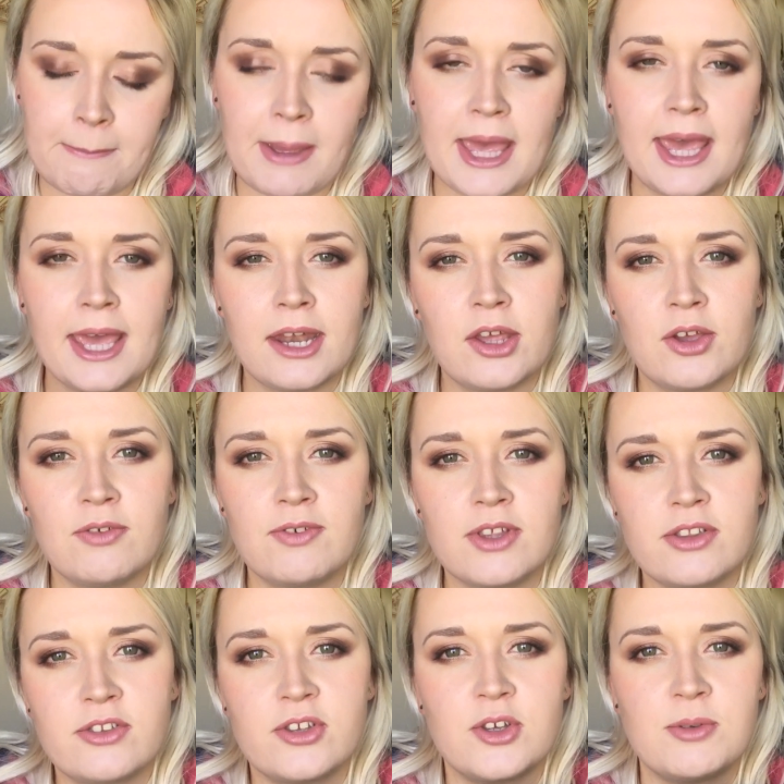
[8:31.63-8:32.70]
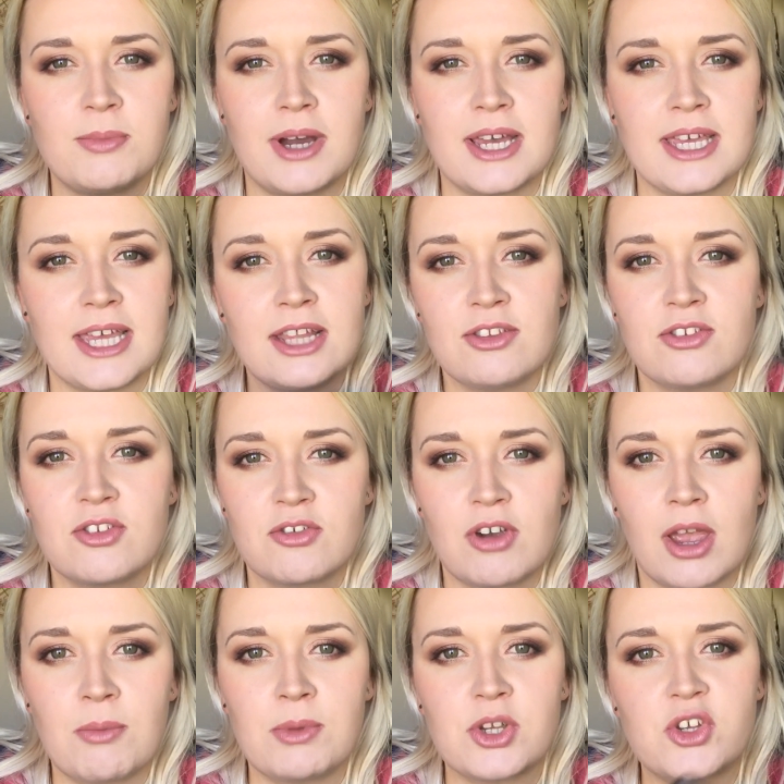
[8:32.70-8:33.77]
Head over to my
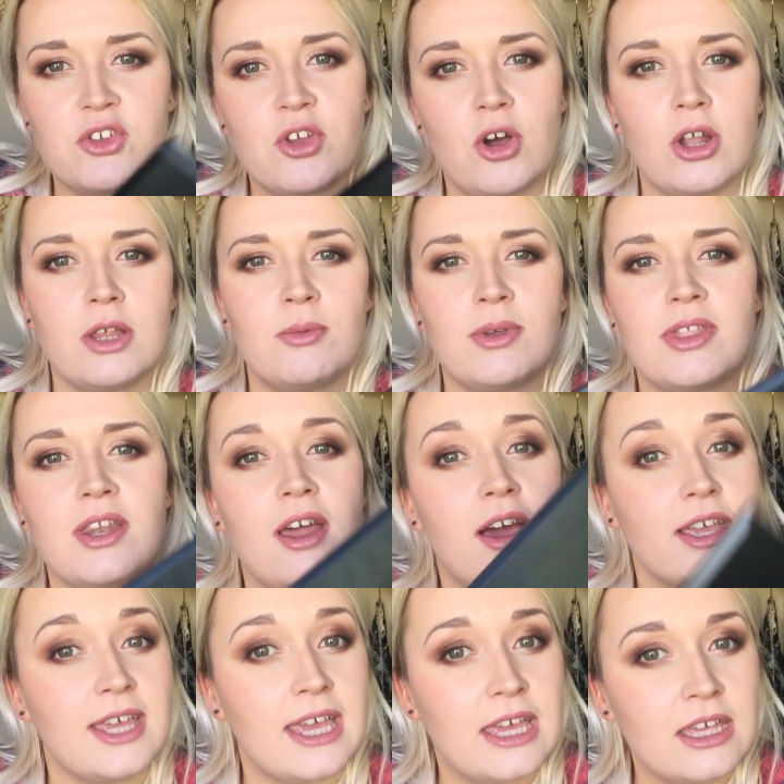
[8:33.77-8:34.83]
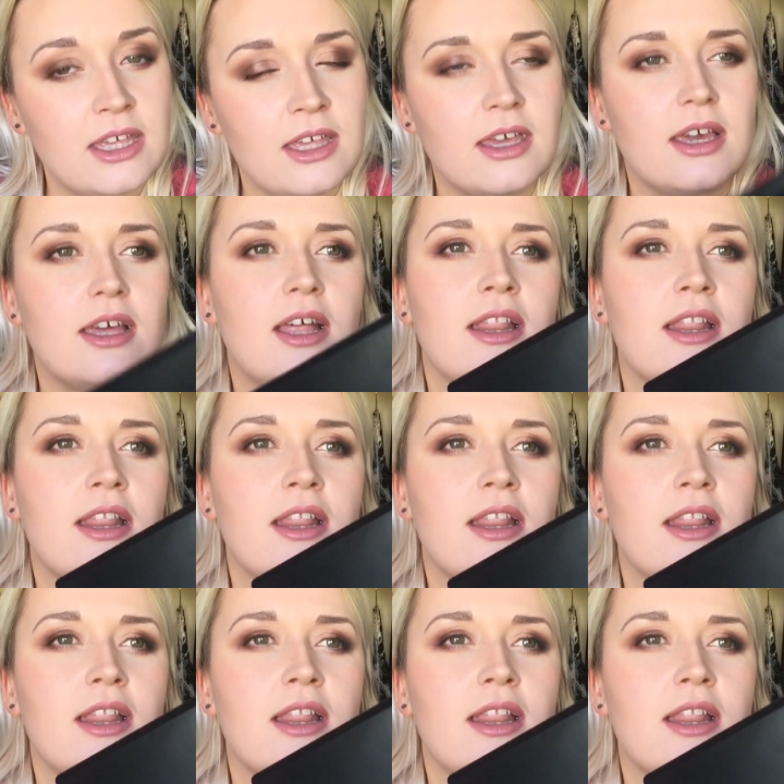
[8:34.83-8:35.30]
Instagram, which is Holly with an IE,